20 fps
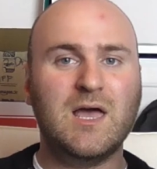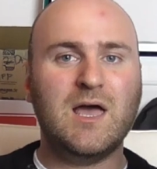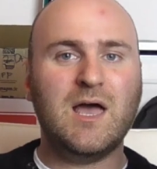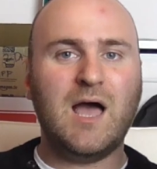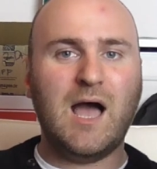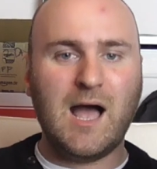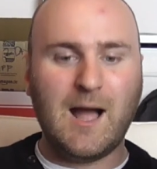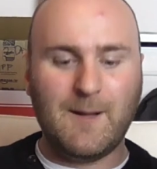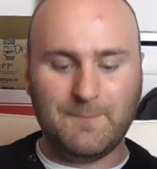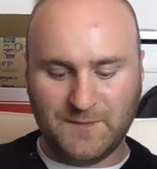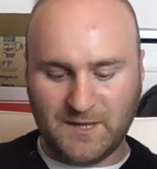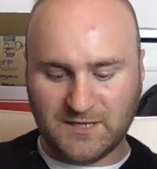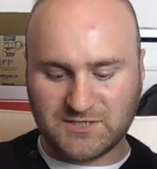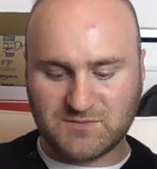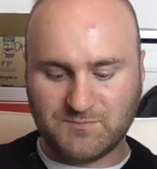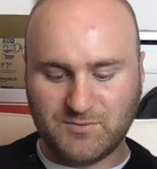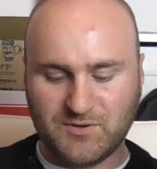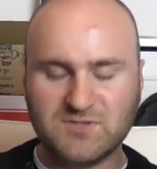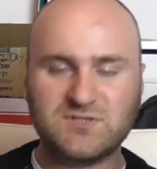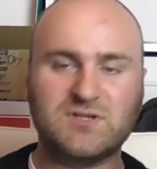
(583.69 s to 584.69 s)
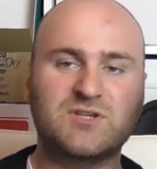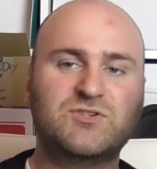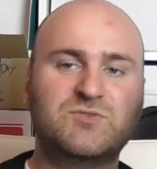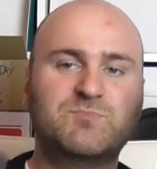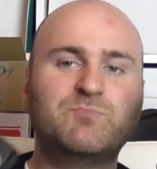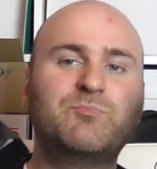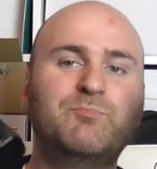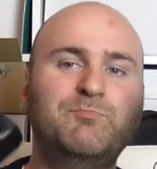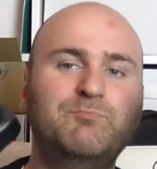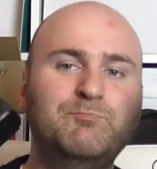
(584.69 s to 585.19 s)
I suppose I
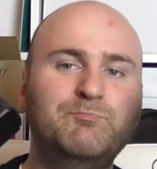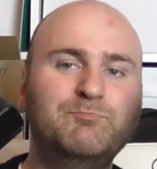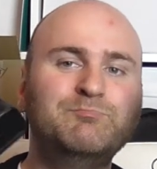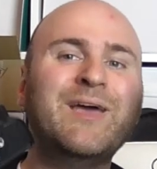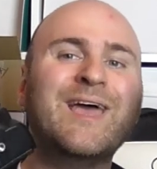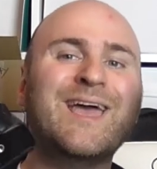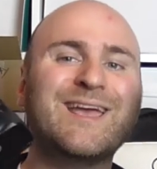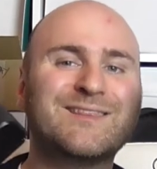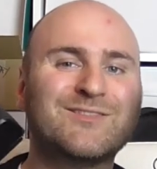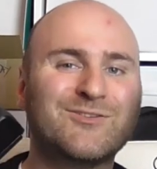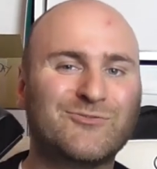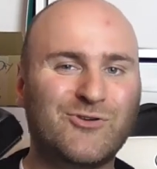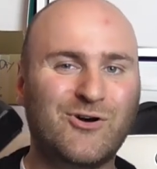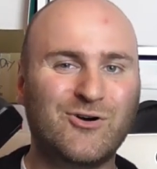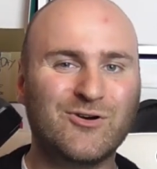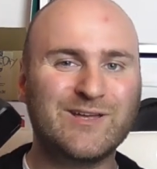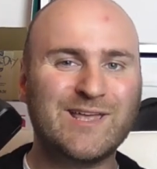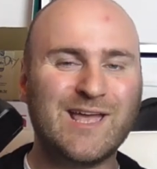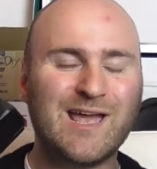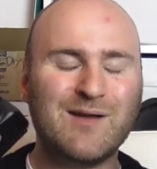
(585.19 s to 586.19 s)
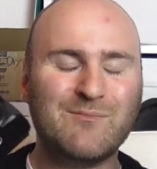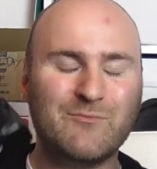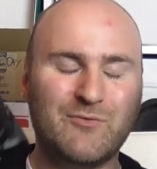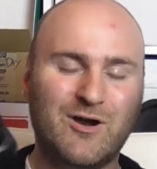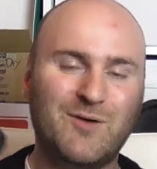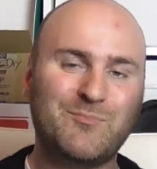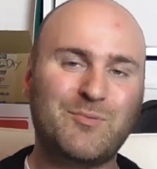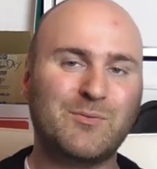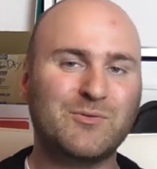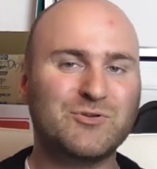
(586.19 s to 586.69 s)
picked the wrong camera. I
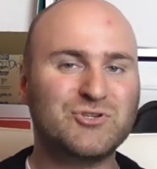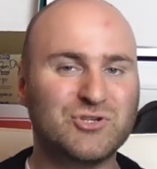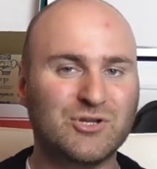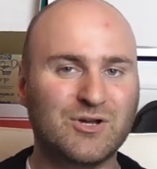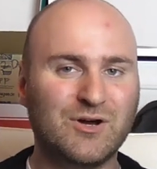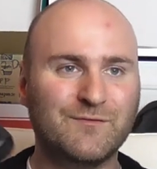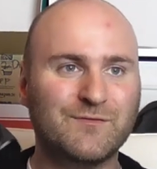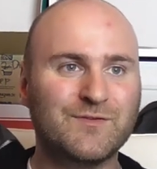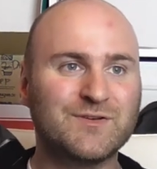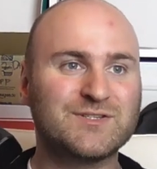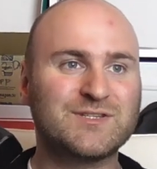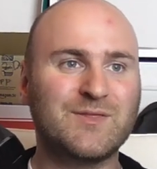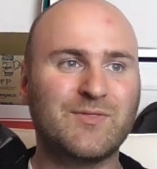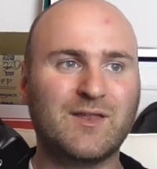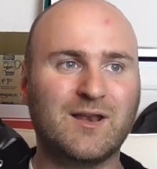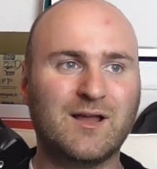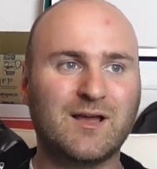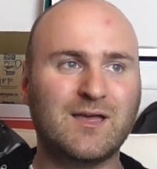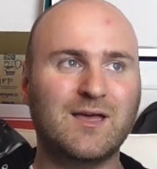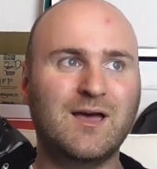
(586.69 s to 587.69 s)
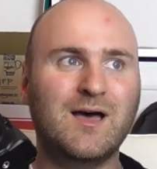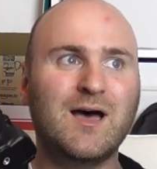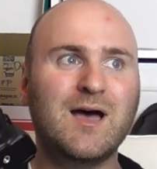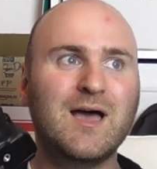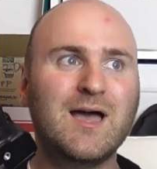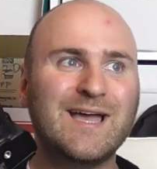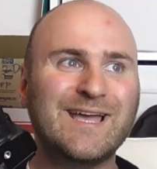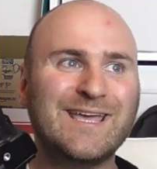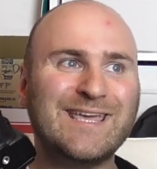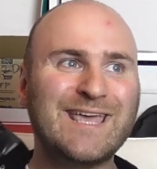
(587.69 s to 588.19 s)
probably should have gone for something like a
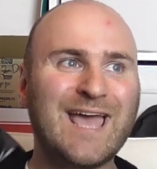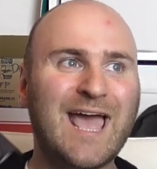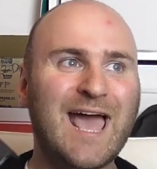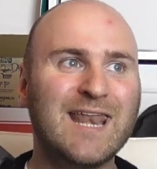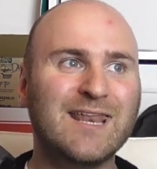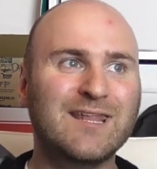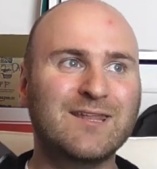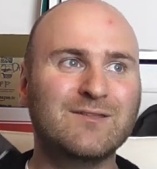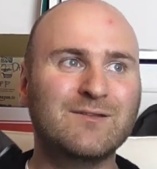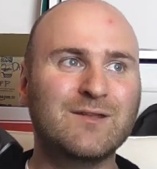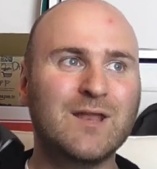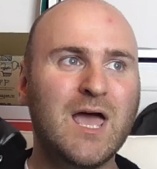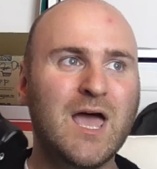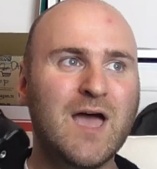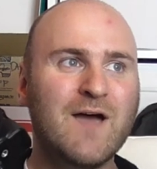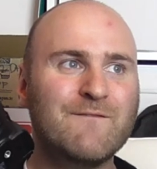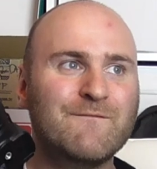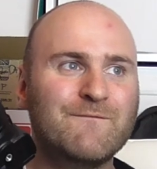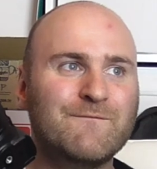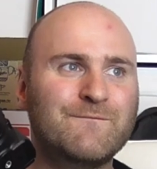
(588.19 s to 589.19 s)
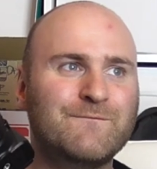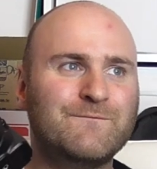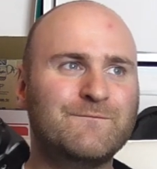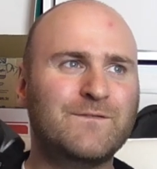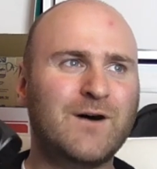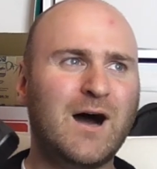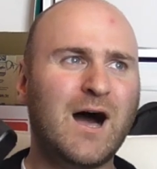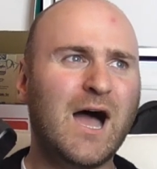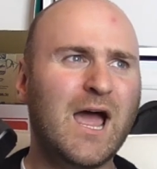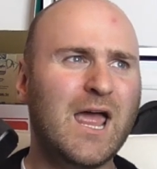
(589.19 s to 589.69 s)
Canon
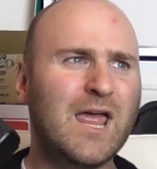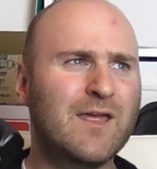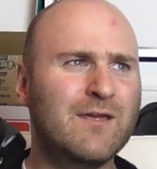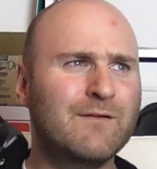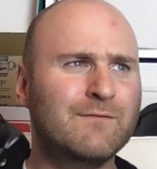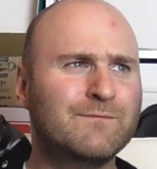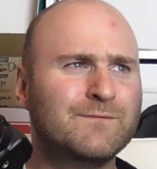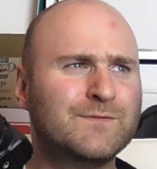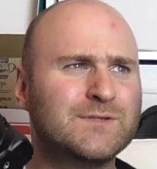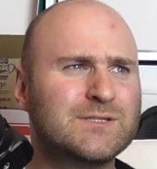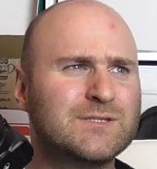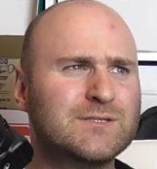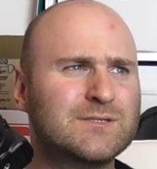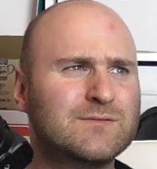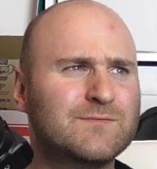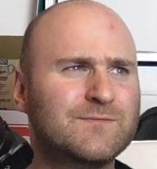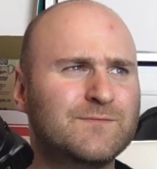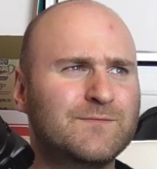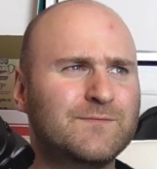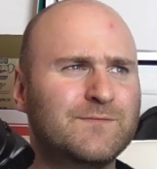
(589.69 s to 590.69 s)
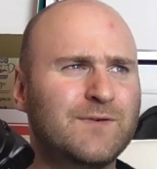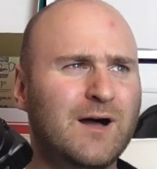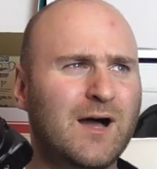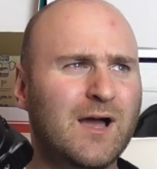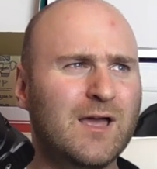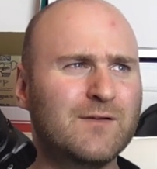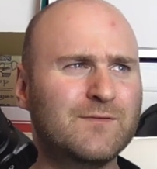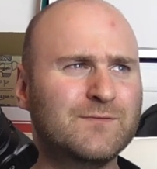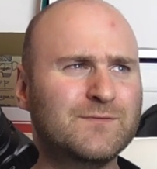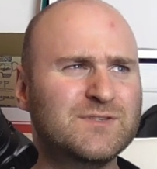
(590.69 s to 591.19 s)

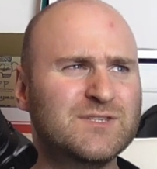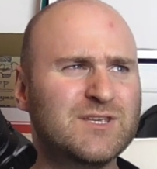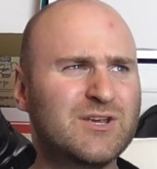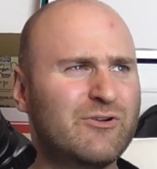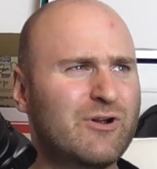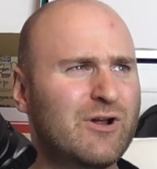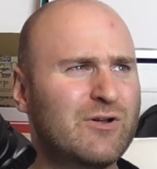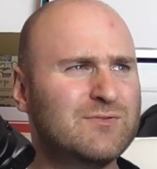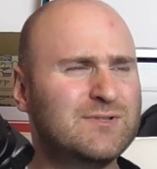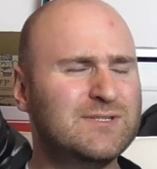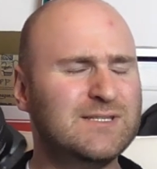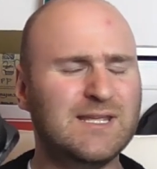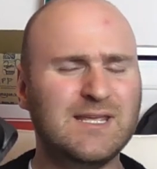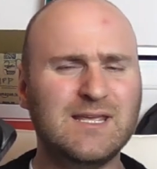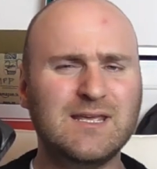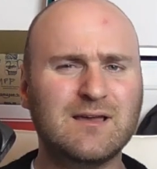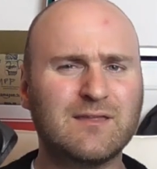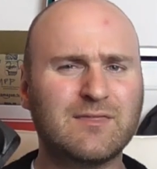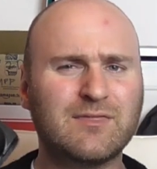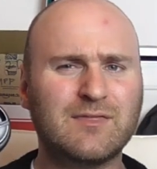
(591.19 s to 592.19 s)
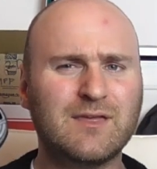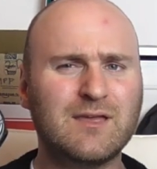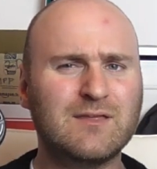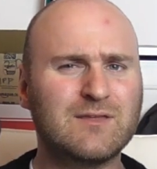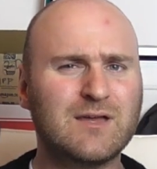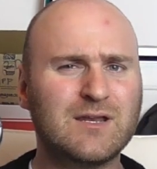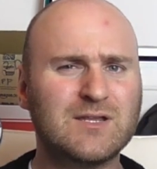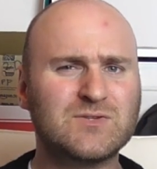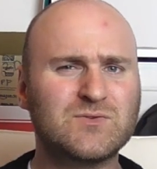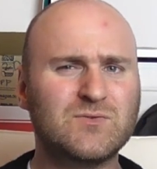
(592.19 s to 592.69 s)
550D, I think
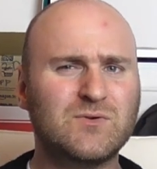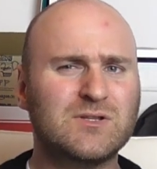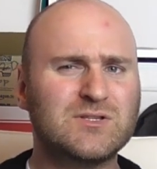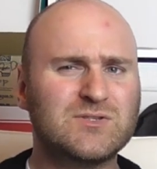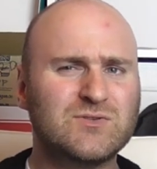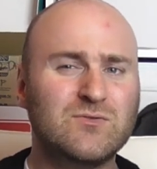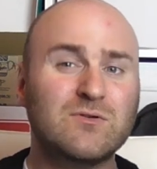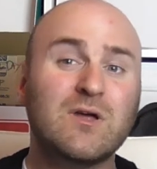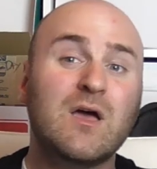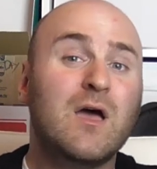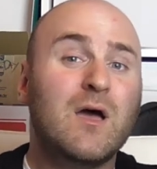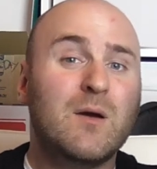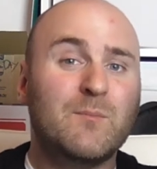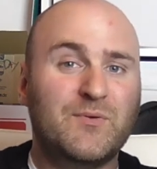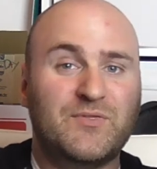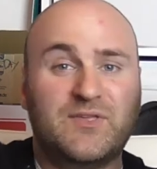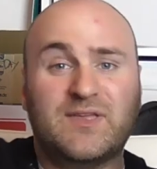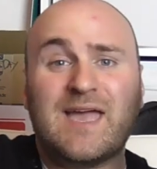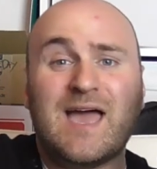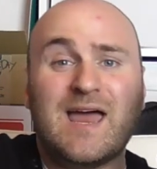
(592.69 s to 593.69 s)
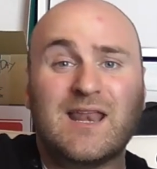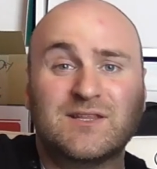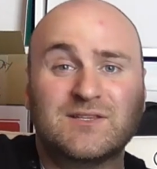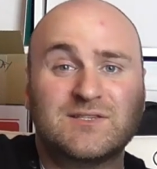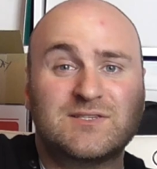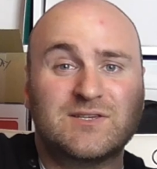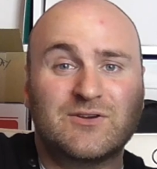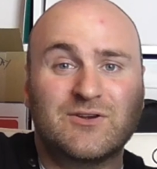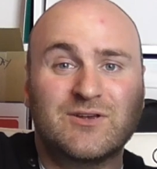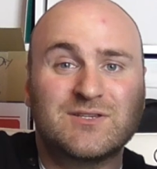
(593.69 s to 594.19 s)
that is what it's called. But the Canon
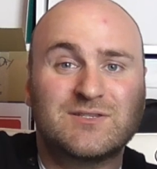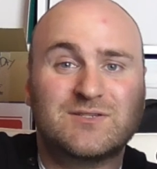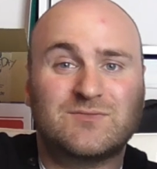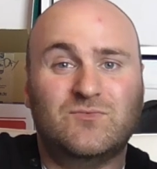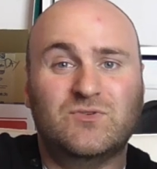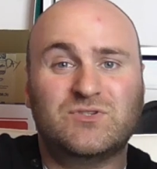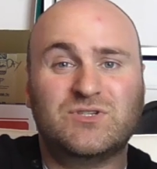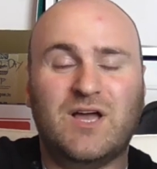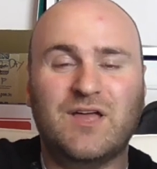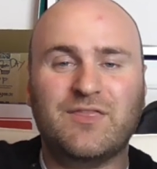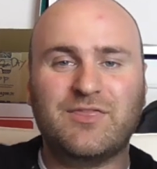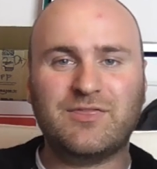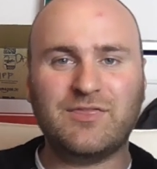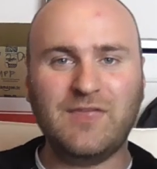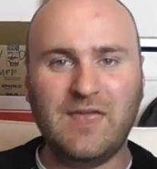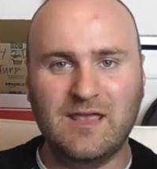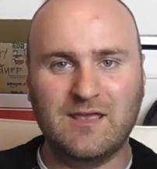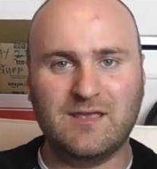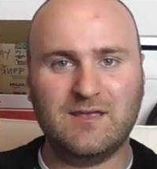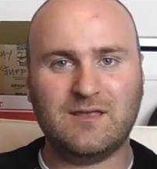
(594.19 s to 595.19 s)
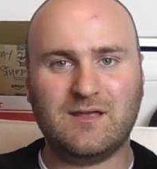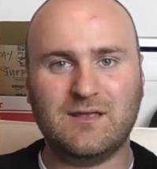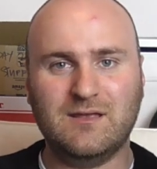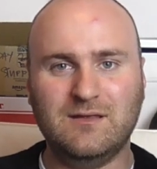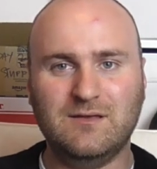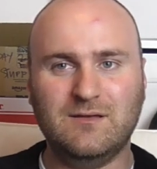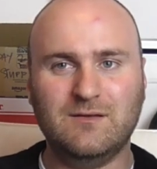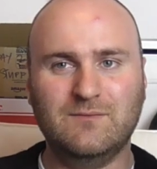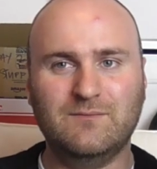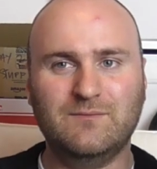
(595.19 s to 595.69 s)
series, which I think
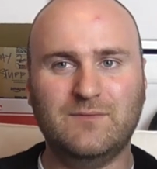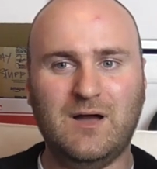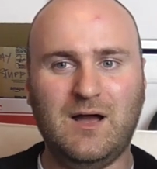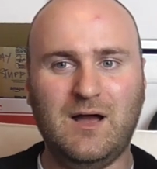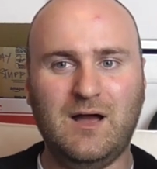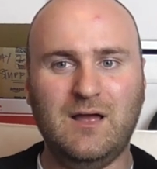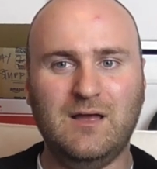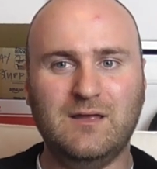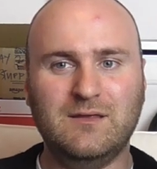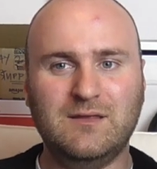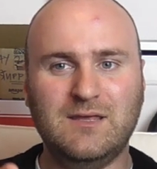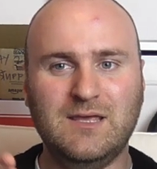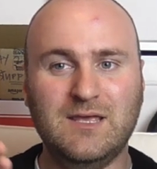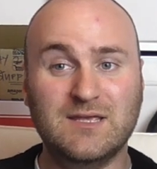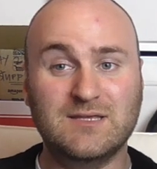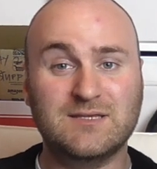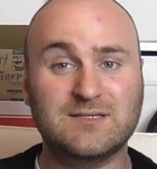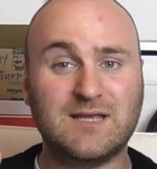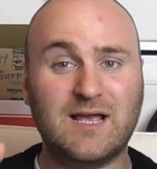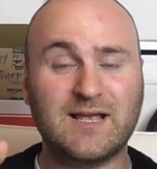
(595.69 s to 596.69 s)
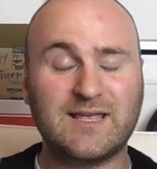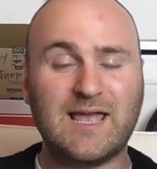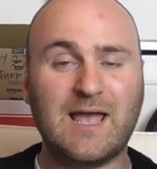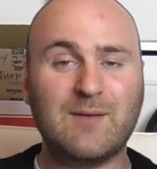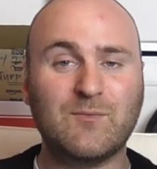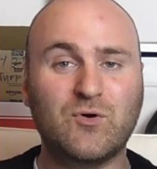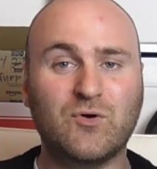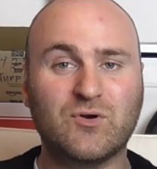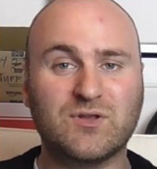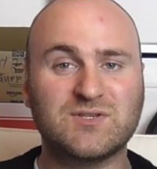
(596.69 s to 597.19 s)
is a
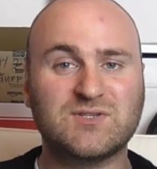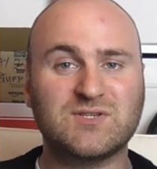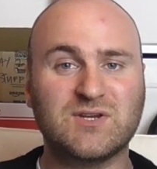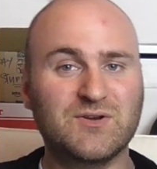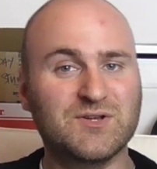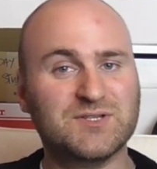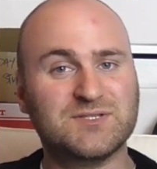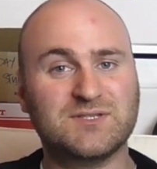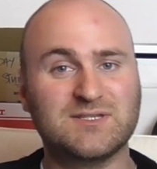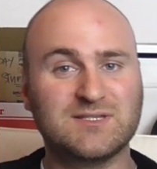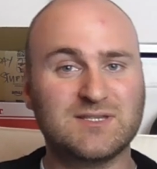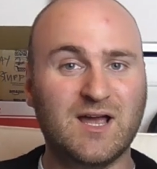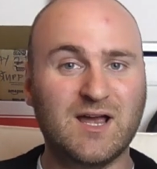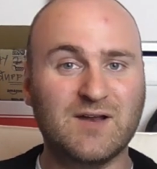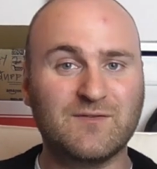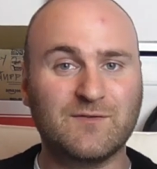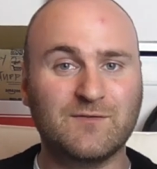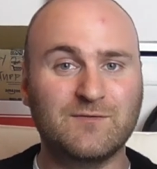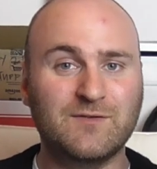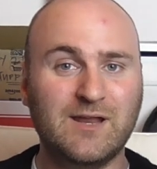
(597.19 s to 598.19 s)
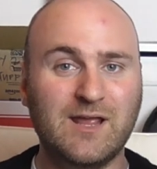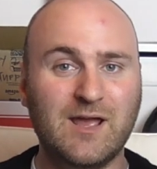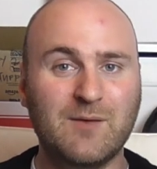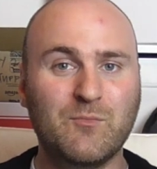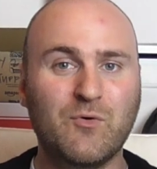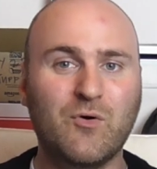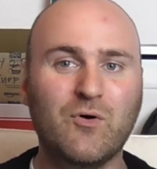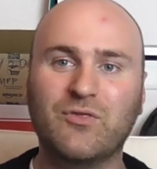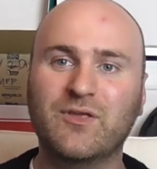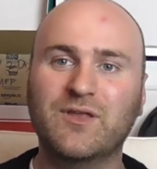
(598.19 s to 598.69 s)
camcorder series designed for video
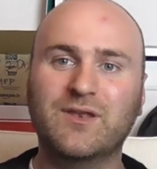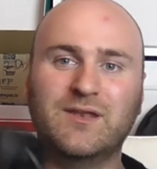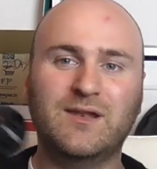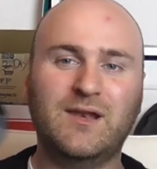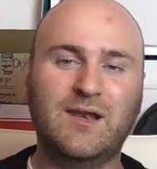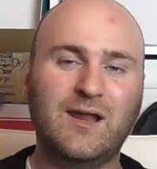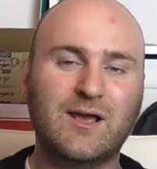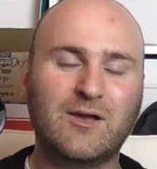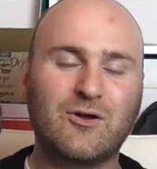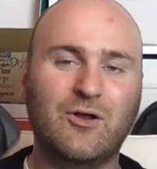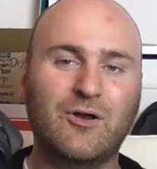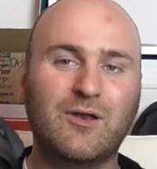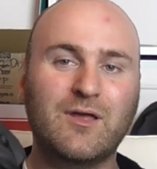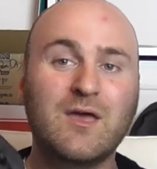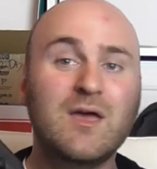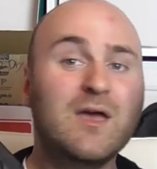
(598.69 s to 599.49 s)
more than a Nikon.